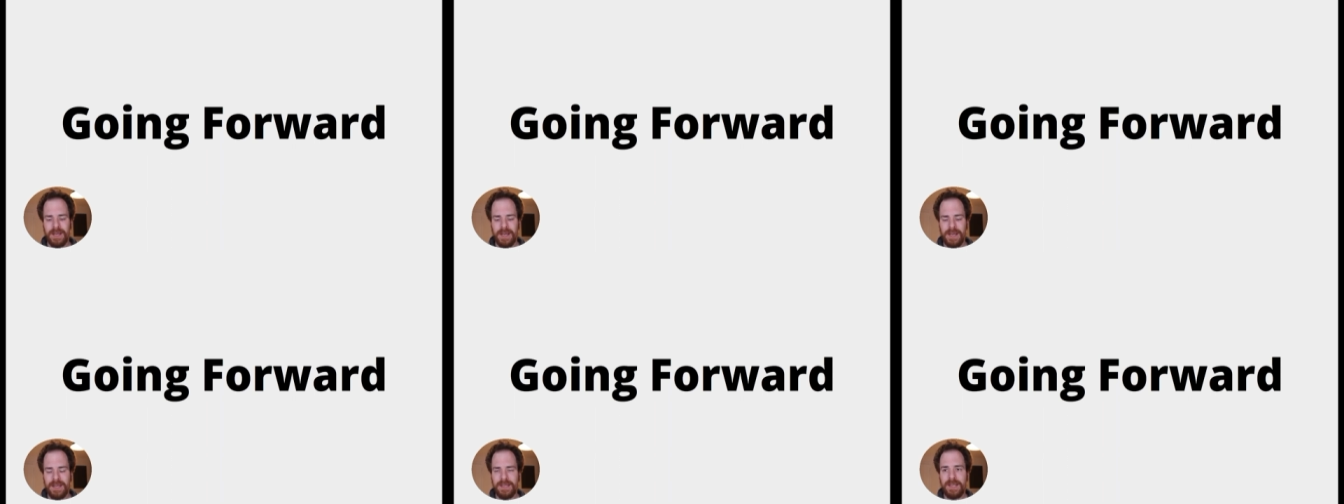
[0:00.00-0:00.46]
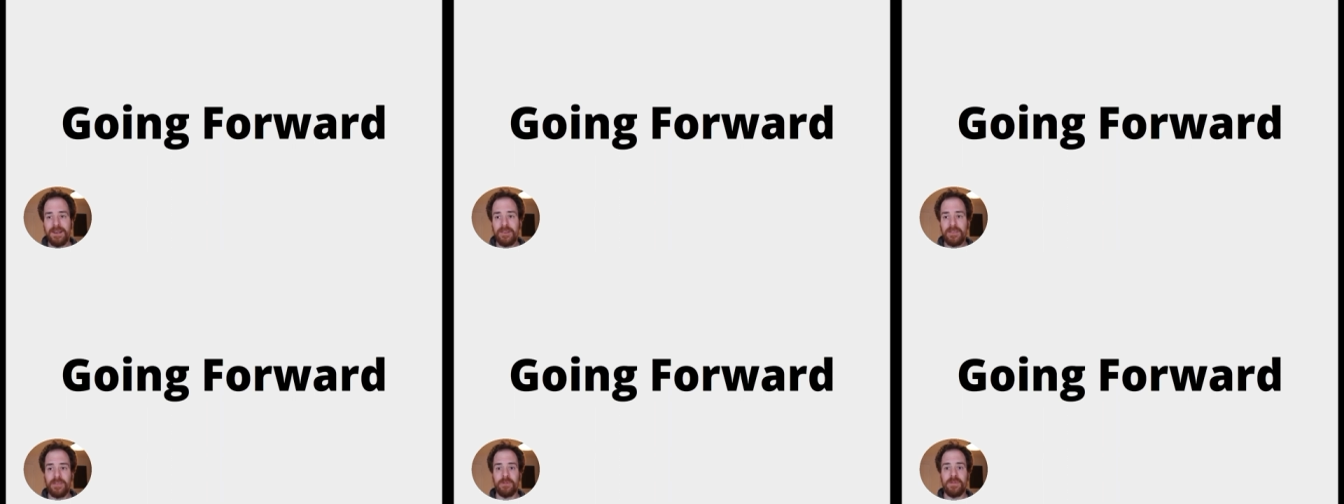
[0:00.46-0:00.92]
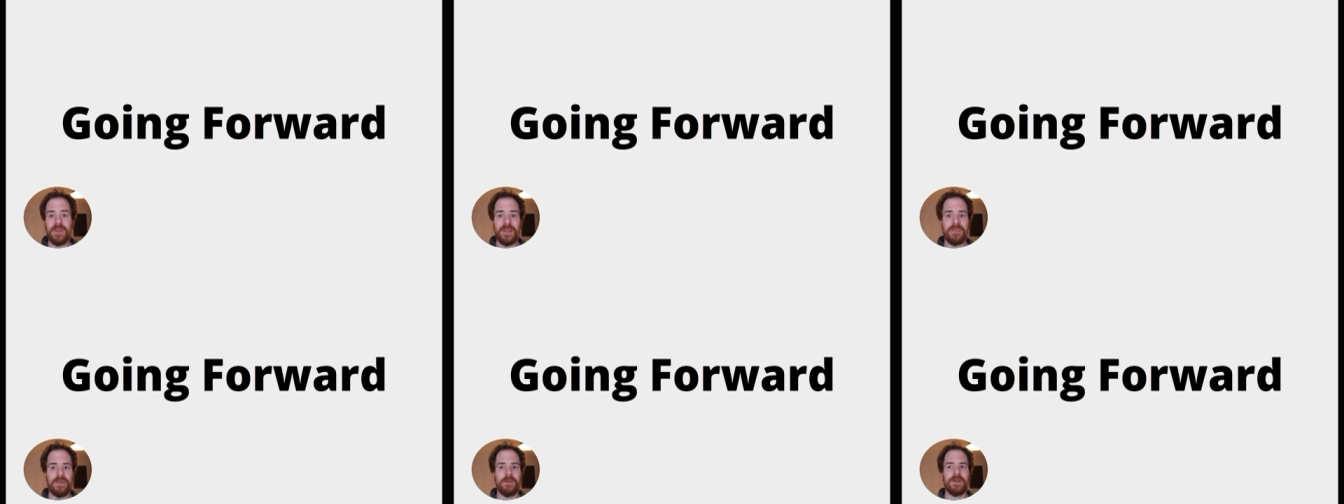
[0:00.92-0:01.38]
And here are some
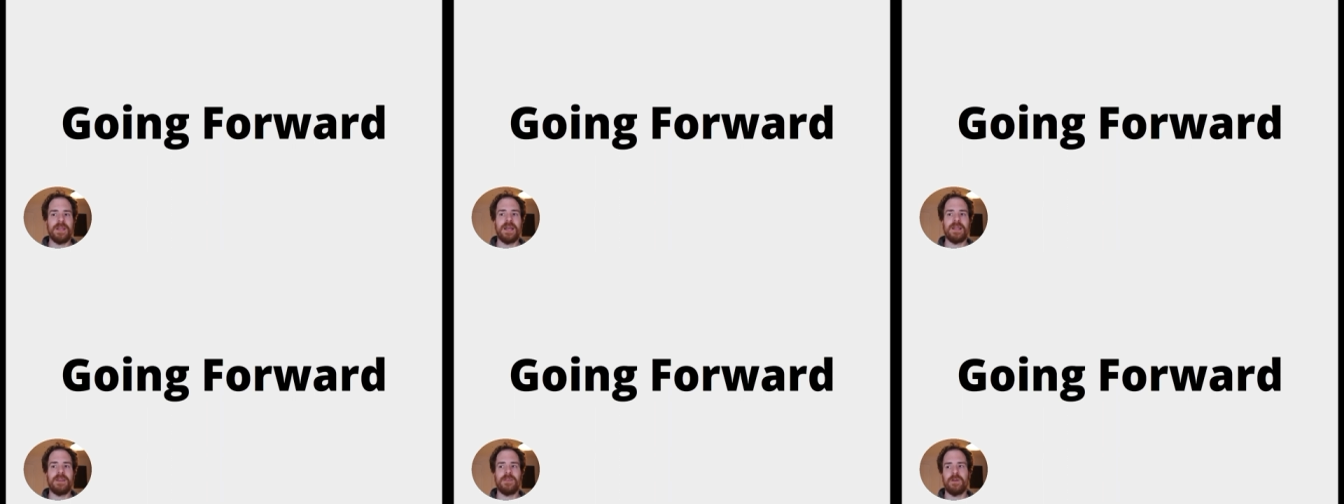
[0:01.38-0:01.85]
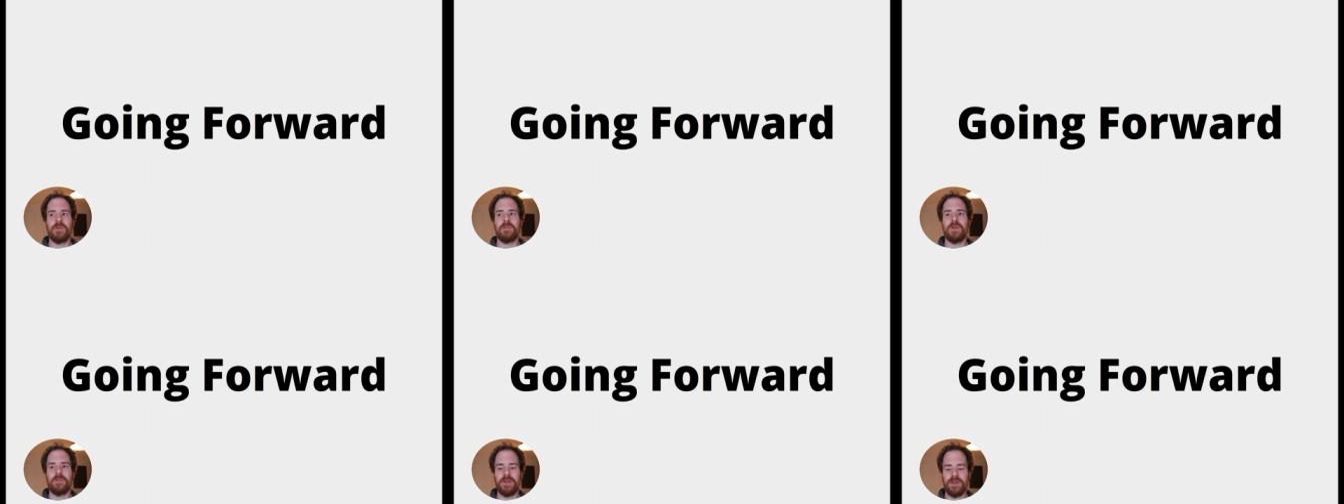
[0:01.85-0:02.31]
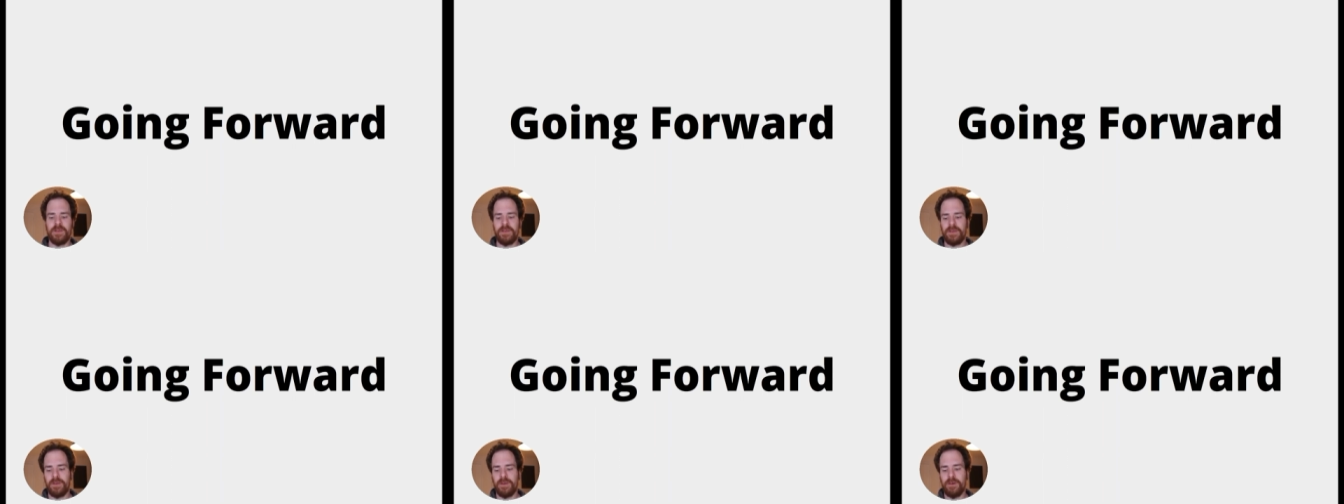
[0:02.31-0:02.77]
things I would like to
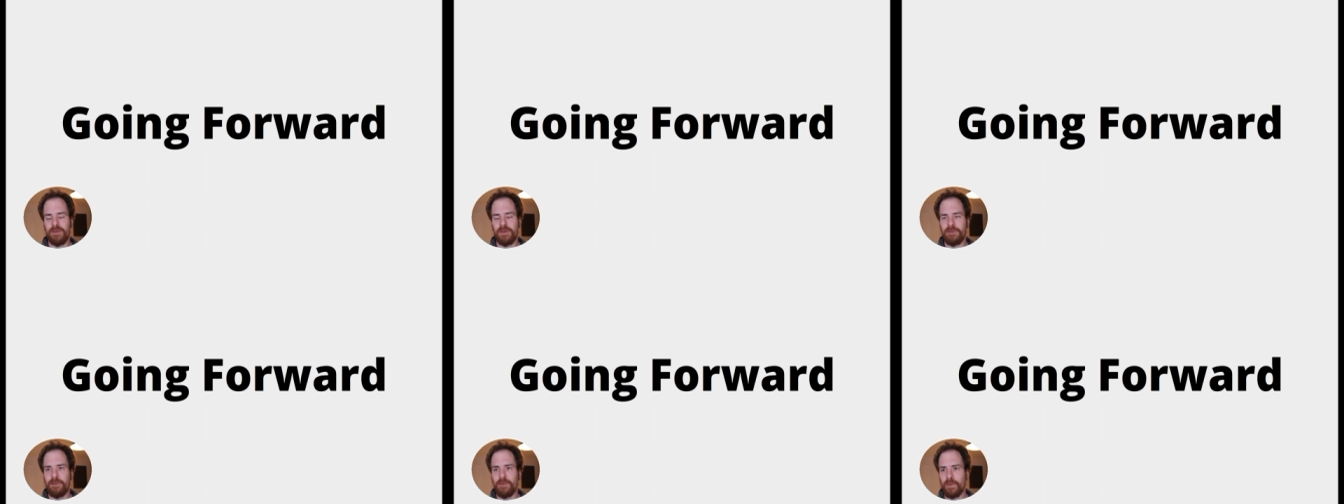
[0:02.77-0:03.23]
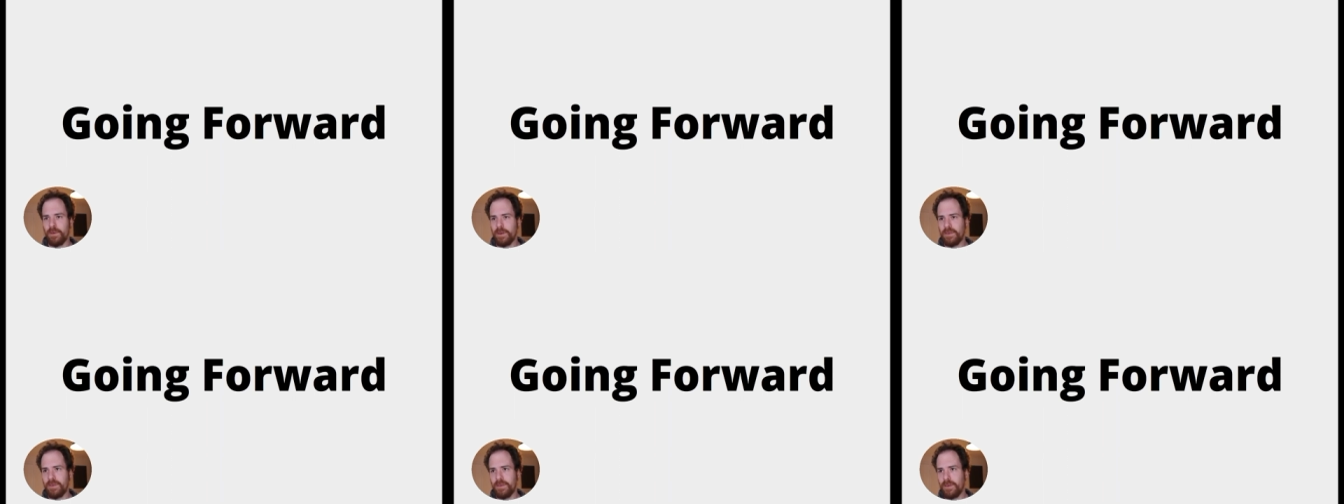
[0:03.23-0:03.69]
implement going forward.